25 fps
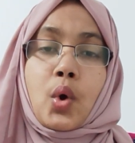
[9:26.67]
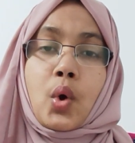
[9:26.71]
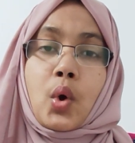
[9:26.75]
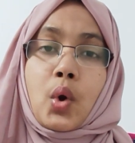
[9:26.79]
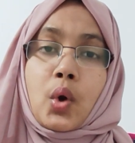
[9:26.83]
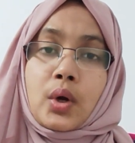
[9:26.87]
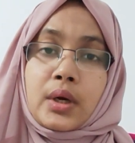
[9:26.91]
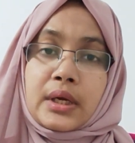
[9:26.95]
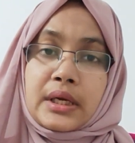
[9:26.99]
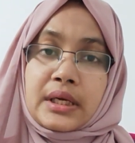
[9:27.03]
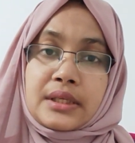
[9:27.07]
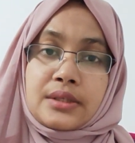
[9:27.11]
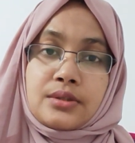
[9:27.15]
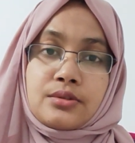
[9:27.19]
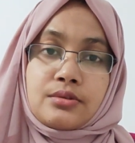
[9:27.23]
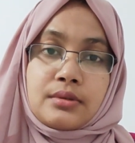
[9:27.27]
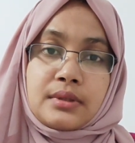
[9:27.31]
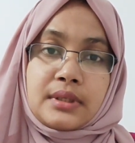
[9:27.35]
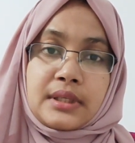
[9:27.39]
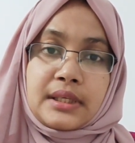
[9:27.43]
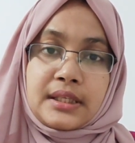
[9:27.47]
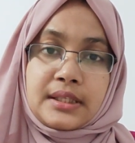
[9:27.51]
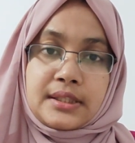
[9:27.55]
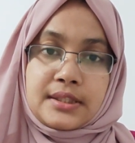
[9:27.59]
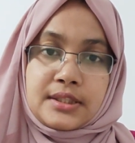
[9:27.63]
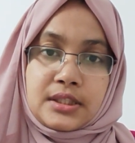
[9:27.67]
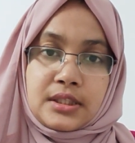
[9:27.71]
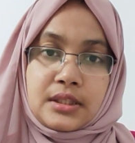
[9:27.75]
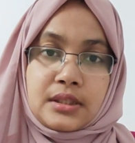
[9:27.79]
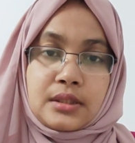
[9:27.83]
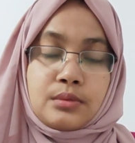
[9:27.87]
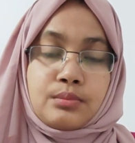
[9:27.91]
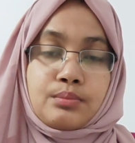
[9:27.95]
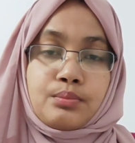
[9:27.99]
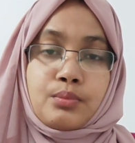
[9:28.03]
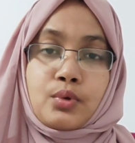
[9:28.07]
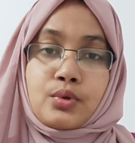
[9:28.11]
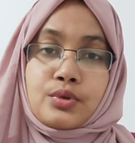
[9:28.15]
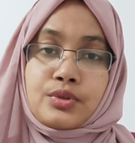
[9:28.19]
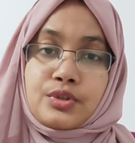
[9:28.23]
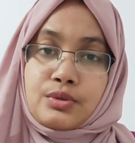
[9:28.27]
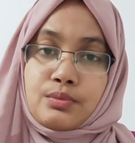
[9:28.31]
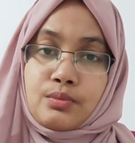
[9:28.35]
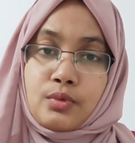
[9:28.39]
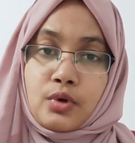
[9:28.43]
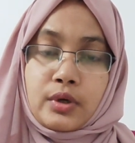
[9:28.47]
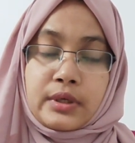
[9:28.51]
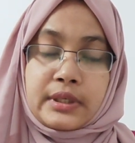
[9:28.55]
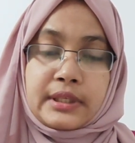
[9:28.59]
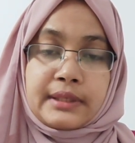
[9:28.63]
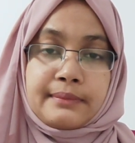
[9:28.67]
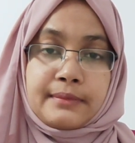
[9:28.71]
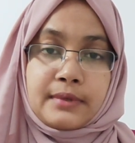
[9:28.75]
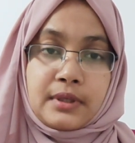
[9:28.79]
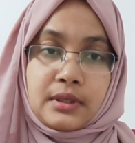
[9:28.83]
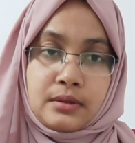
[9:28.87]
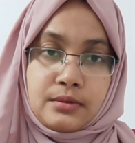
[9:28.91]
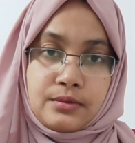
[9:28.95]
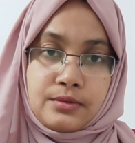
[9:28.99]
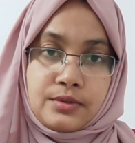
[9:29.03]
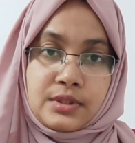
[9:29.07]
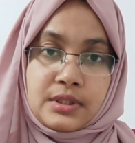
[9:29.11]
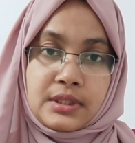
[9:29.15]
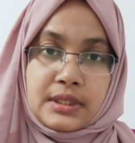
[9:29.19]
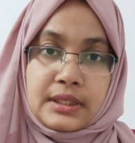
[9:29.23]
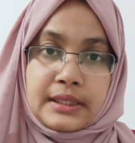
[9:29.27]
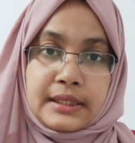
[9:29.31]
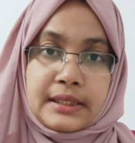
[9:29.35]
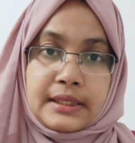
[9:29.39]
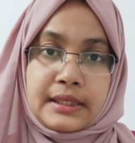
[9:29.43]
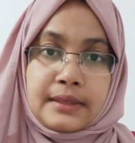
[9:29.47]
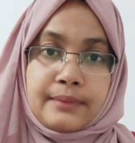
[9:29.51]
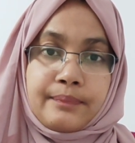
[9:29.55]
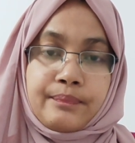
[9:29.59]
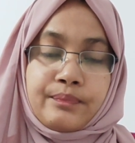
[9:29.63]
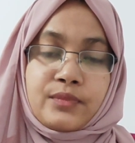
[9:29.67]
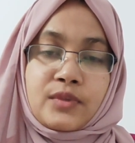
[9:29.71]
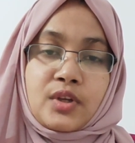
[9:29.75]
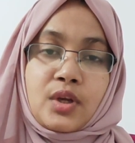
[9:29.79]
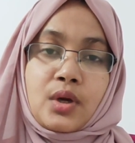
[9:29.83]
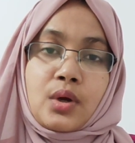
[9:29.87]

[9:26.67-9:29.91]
organ donation, post-mortem counseling,